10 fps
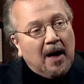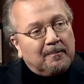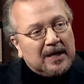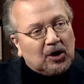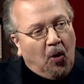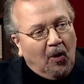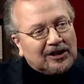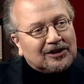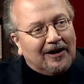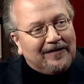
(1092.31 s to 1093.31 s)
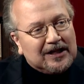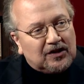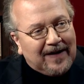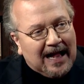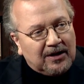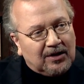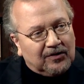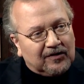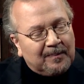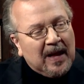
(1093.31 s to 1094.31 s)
because of his values.